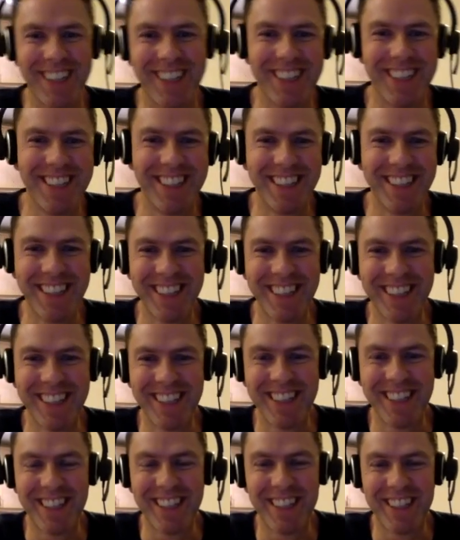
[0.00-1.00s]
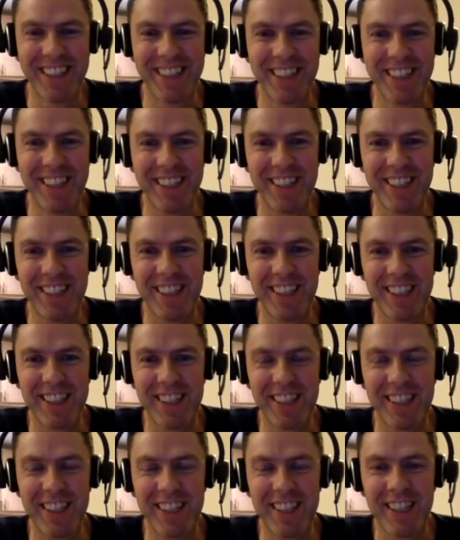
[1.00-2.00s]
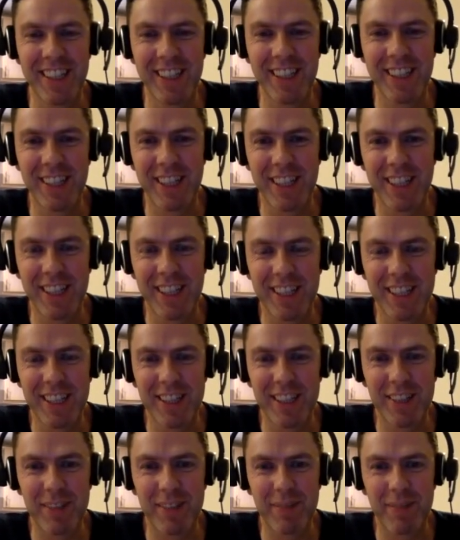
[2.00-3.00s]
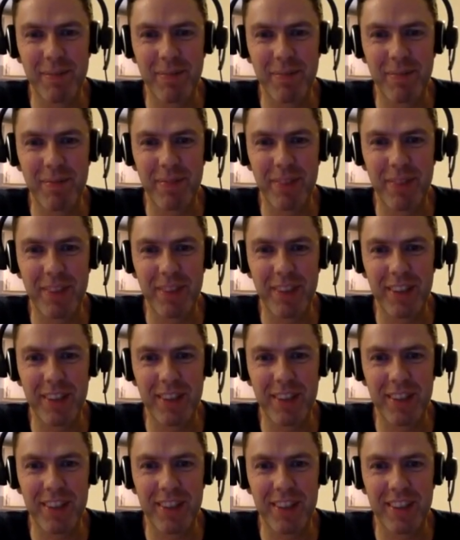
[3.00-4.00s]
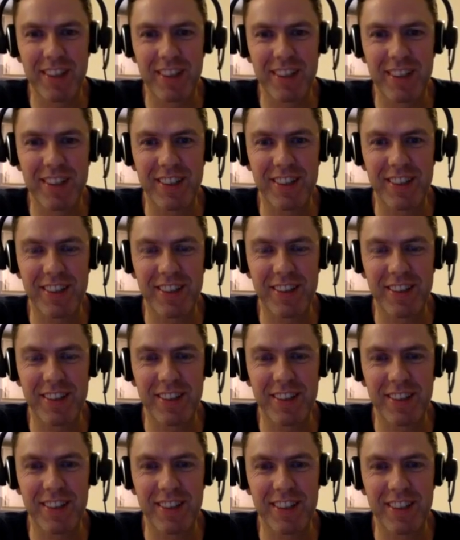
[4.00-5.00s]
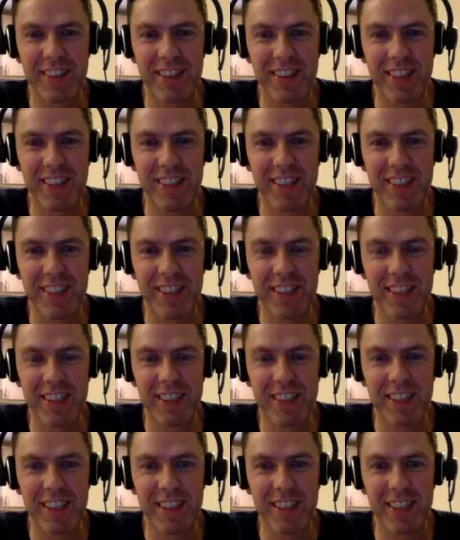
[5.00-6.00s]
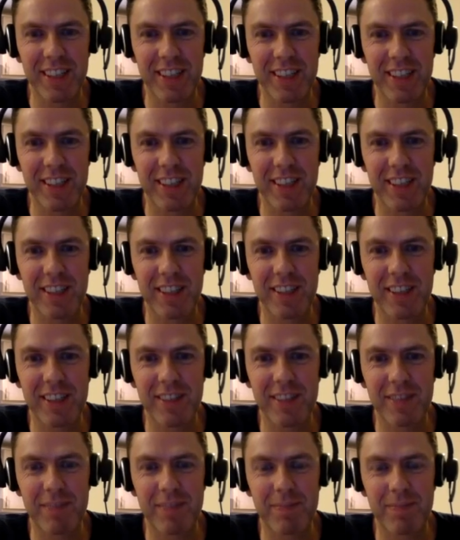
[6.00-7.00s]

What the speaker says: (not speaking)